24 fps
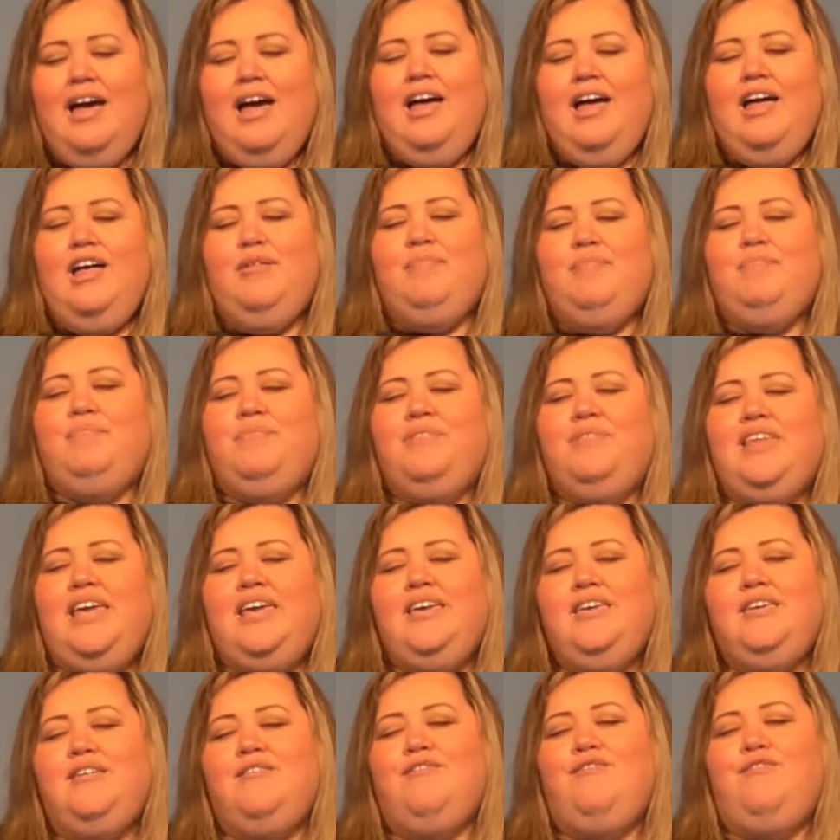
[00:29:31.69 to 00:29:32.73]

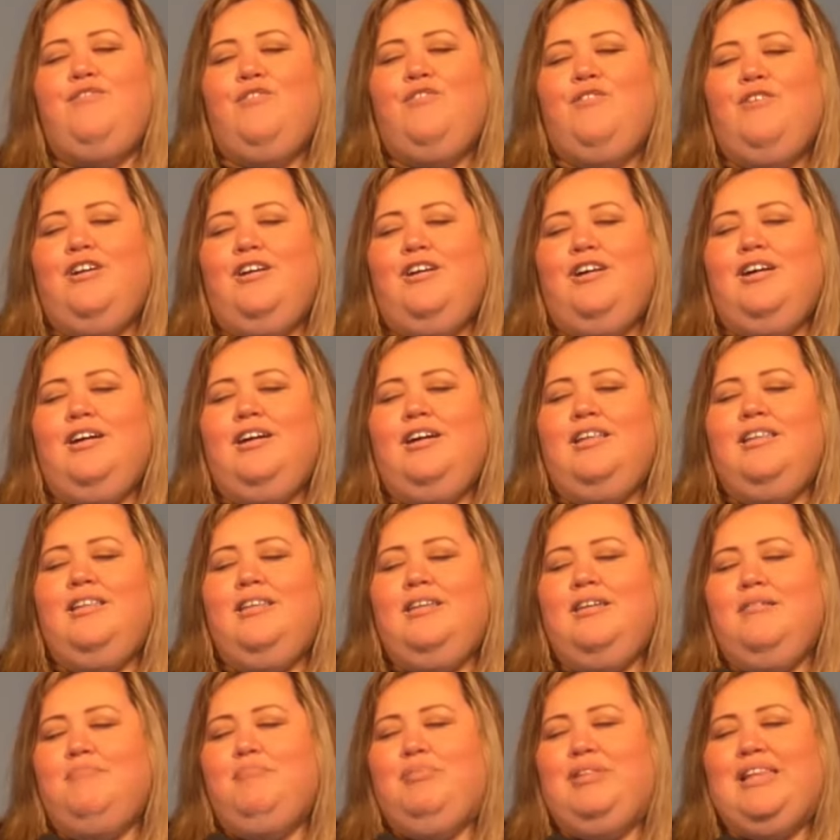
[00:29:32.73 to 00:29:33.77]
Thank you for
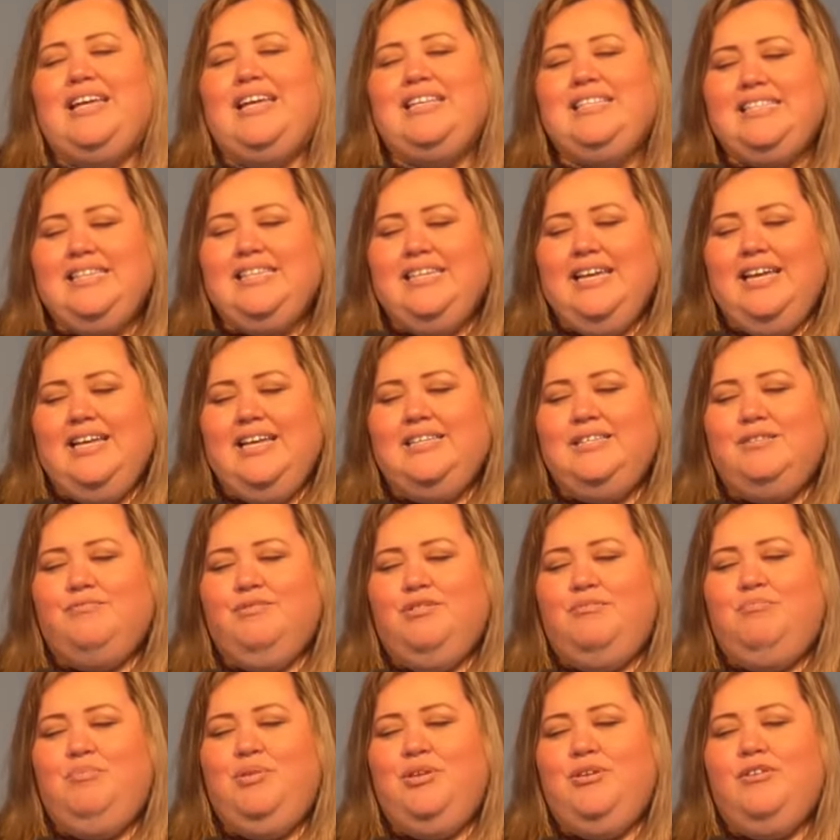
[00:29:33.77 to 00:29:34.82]
blessing us
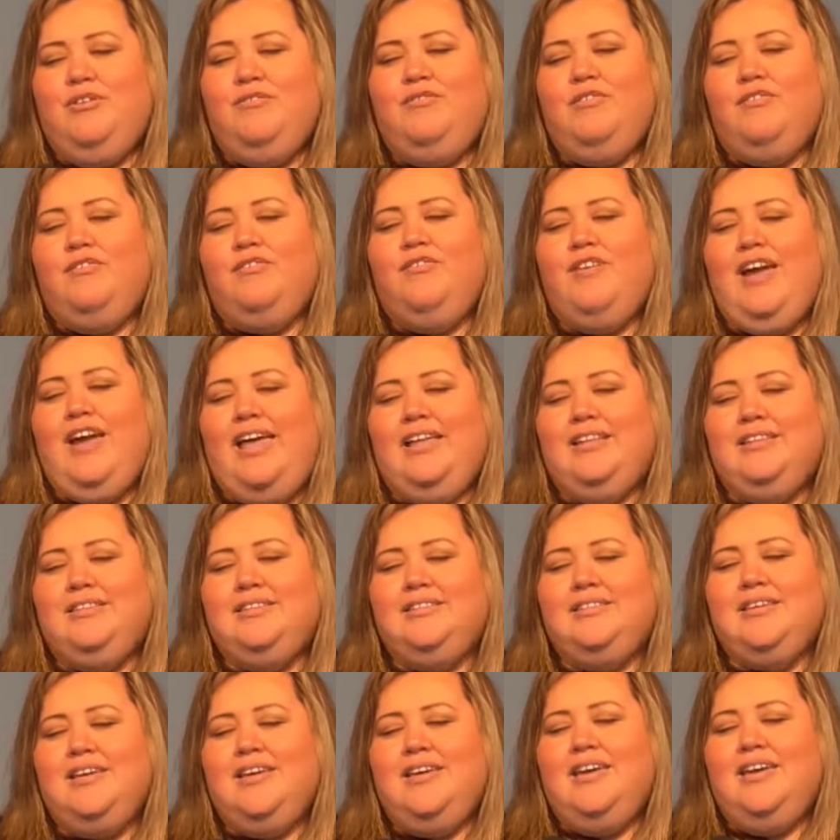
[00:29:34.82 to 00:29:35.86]
with beautiful
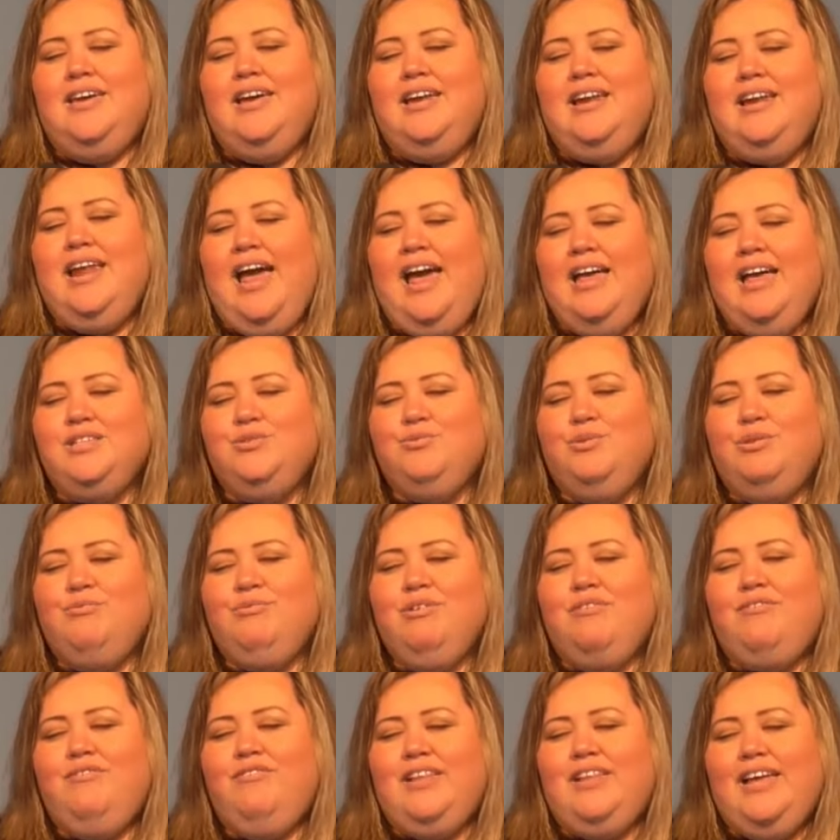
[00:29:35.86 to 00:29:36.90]
friends. And as we
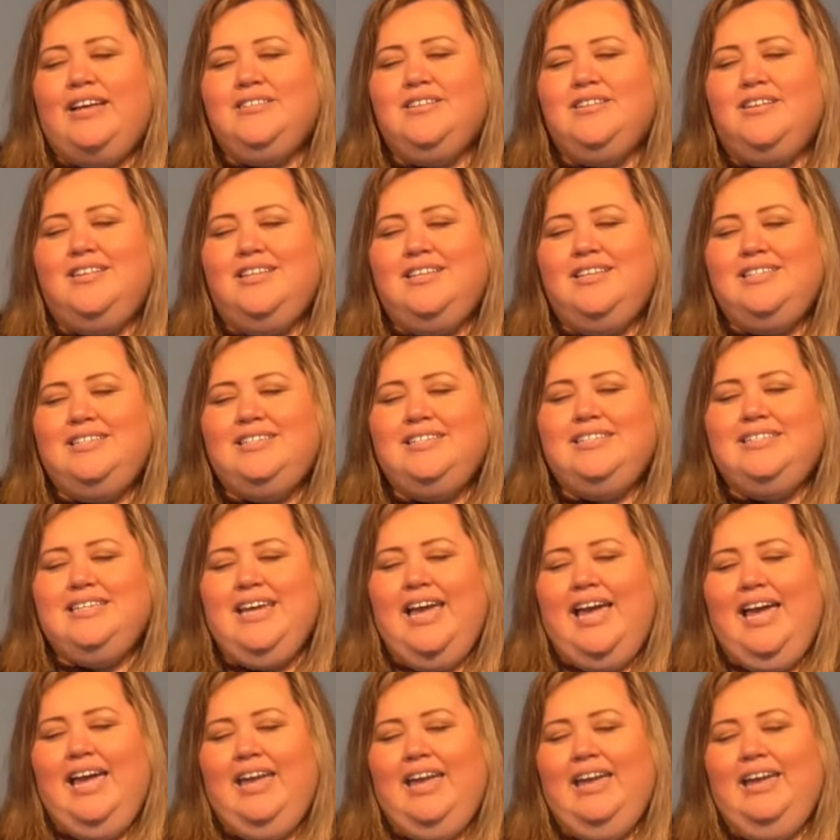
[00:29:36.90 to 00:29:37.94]
reflect on this
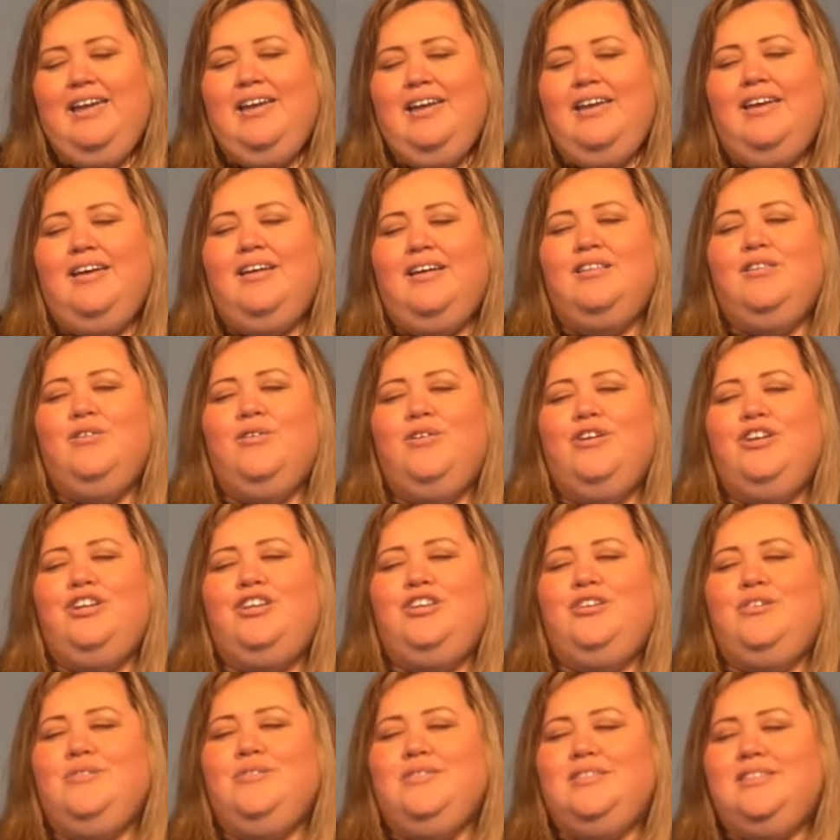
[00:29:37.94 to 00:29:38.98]
today, Lord,
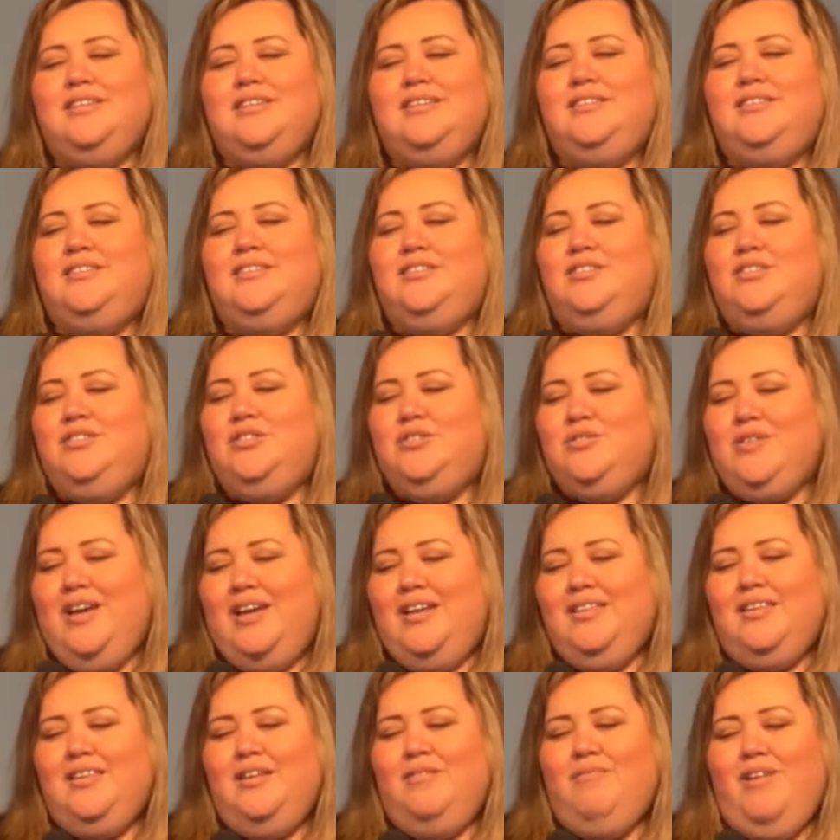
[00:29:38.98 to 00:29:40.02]
use us to
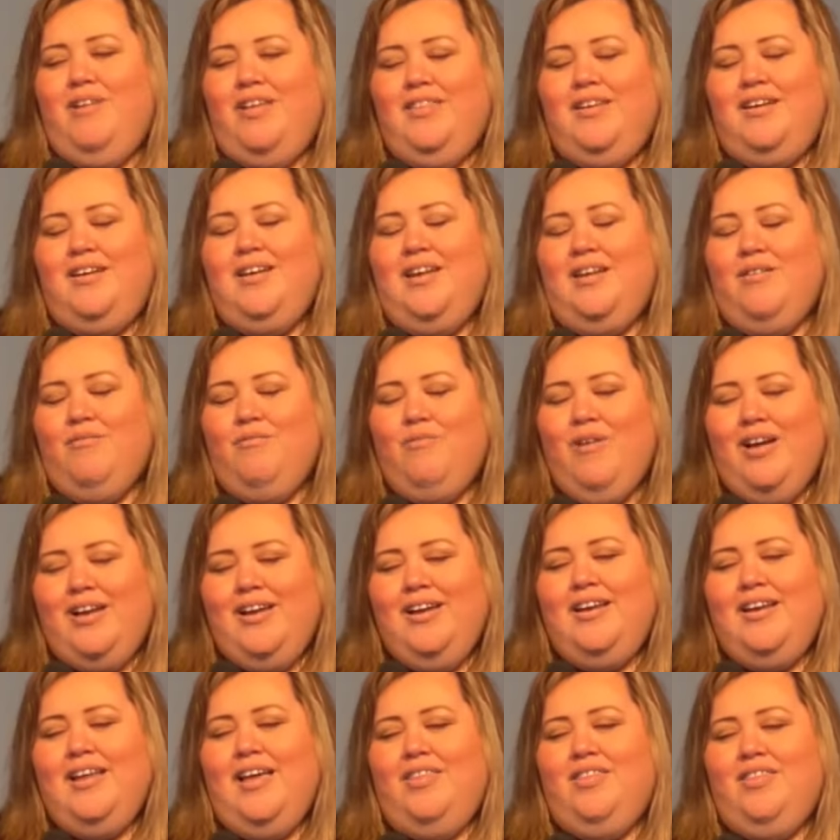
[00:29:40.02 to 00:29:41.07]
strengthen one
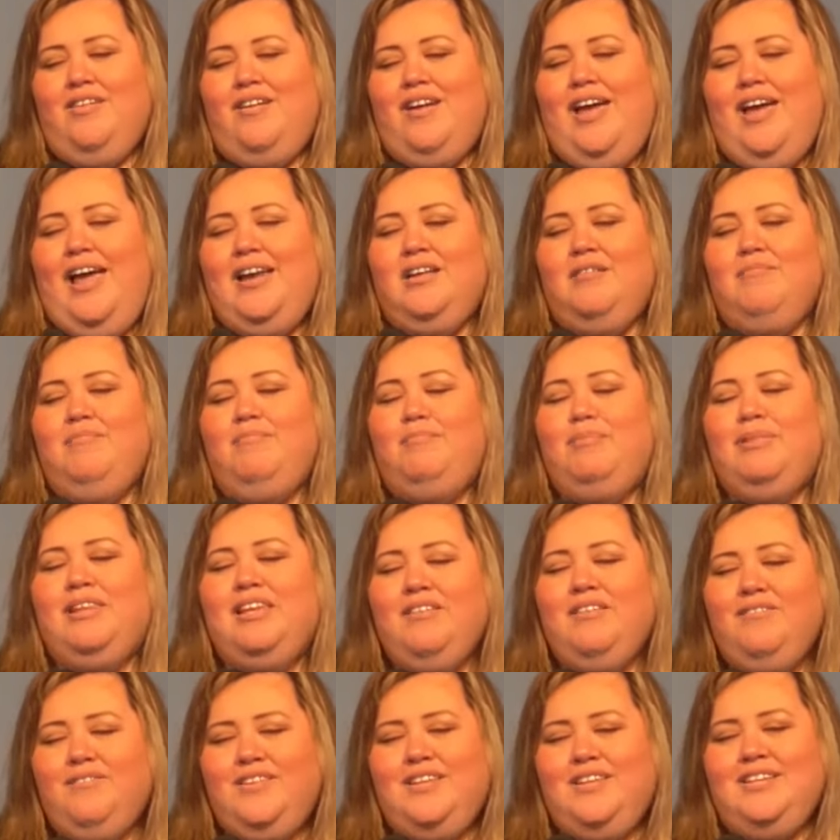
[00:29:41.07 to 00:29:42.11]
another and
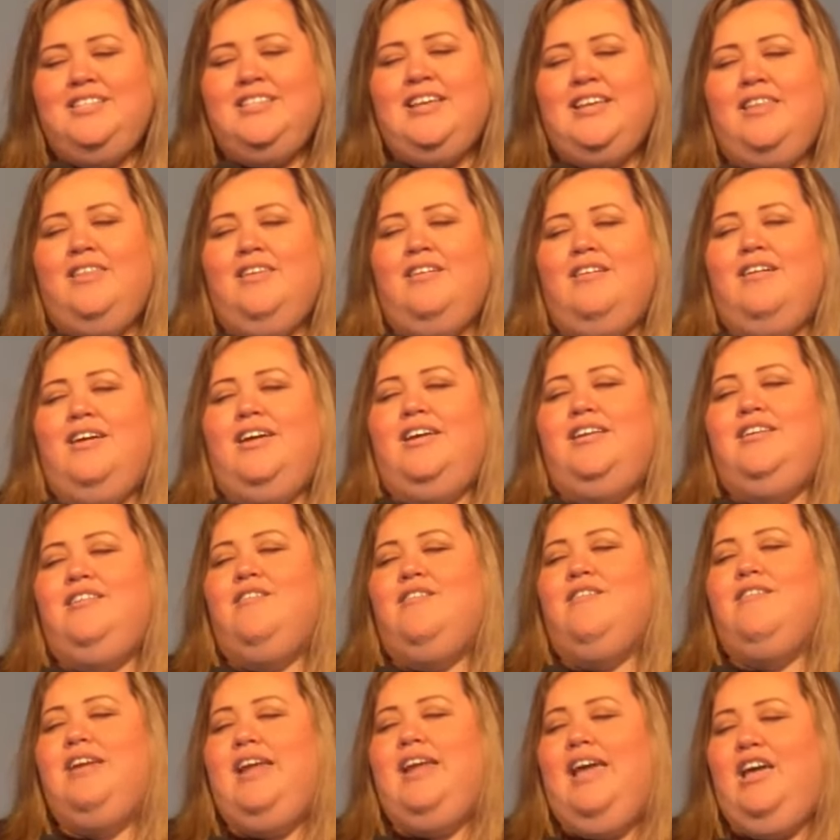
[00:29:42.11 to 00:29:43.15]
uplift each other in
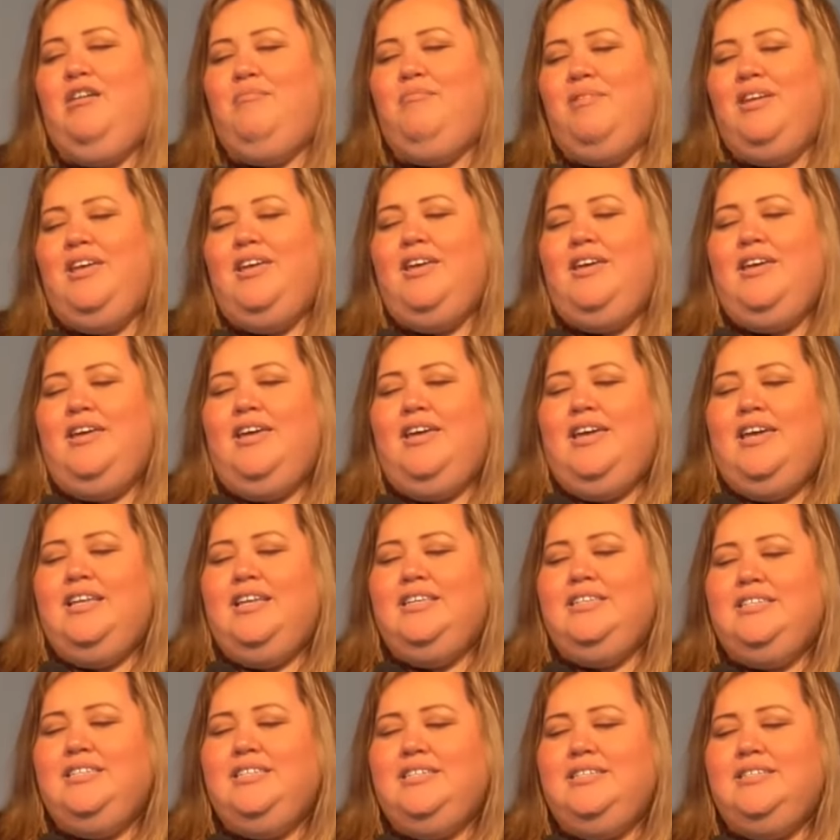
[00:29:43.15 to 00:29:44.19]
your name.
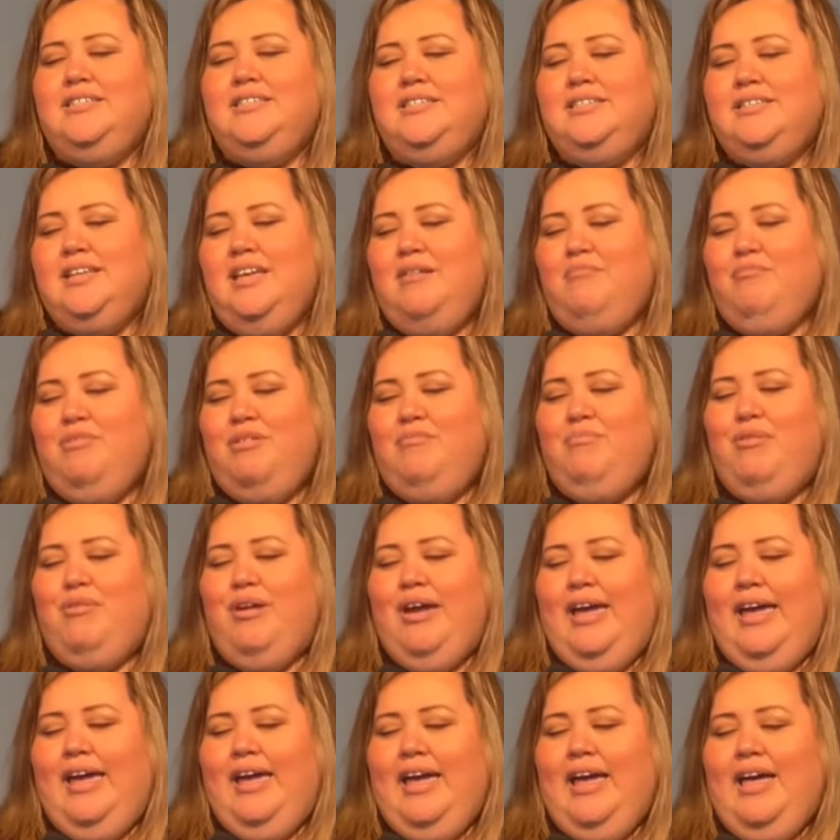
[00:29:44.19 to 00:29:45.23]
In Jesus' name we
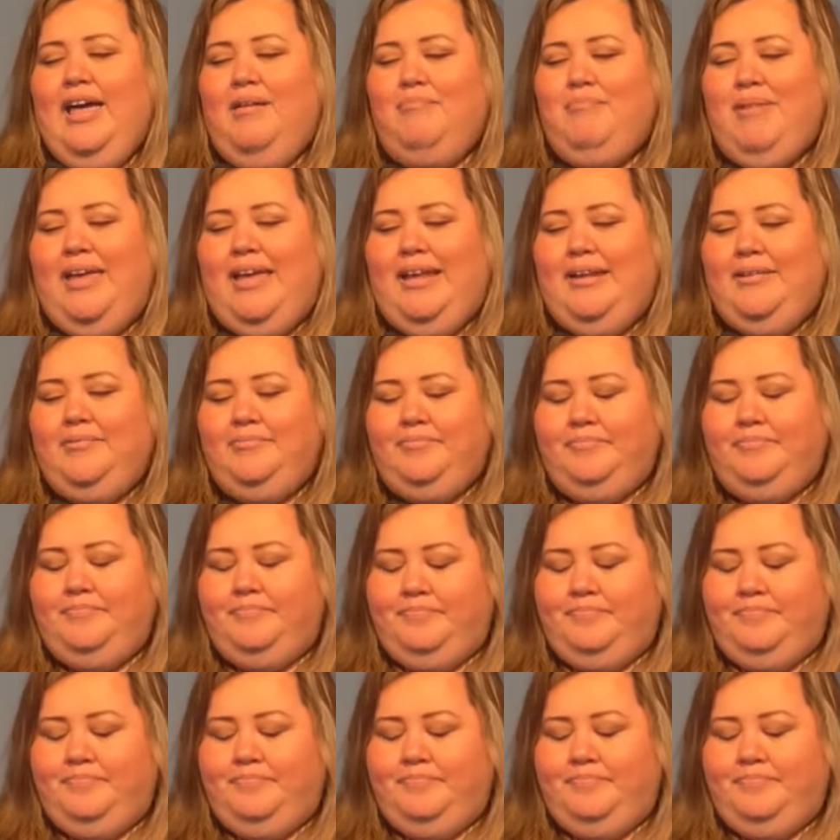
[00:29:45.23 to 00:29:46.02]
pray, amen.